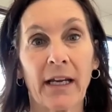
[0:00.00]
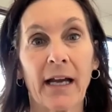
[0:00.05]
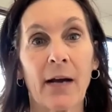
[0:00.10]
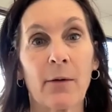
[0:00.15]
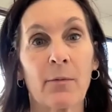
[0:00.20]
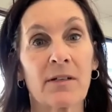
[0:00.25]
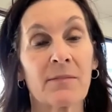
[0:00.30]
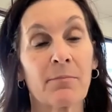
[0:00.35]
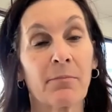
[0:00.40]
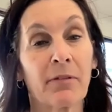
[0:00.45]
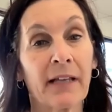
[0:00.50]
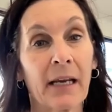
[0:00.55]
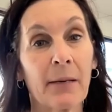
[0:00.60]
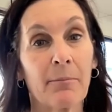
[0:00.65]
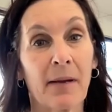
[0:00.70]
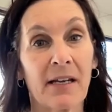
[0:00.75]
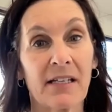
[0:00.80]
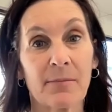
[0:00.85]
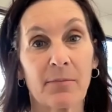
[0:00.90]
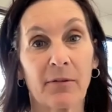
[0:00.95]
I was
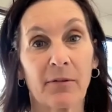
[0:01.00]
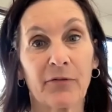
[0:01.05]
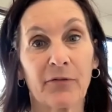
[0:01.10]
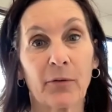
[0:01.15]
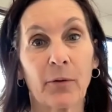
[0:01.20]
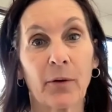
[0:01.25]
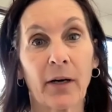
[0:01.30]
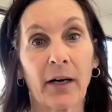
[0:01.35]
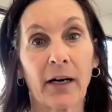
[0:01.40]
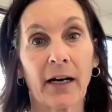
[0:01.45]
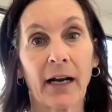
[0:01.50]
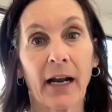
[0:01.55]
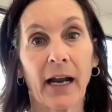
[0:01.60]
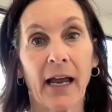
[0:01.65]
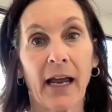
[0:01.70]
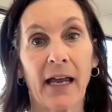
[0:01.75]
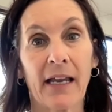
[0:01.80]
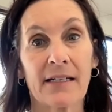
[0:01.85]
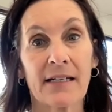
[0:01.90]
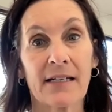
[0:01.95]
plant-based before
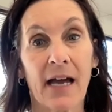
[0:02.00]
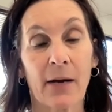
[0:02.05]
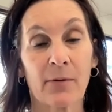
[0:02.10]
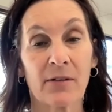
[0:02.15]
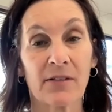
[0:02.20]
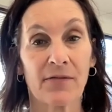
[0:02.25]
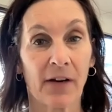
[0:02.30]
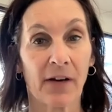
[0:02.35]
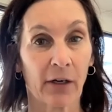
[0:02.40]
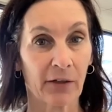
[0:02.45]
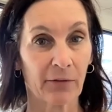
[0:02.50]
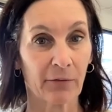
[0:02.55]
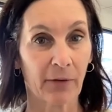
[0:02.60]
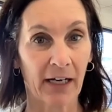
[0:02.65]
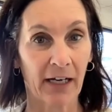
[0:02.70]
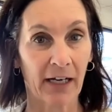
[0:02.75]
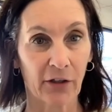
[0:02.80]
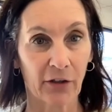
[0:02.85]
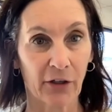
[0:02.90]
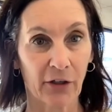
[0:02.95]
and I was very
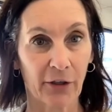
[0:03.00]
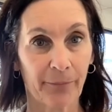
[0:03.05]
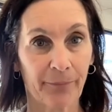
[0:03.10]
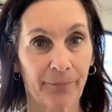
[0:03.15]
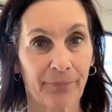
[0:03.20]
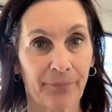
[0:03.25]
regular.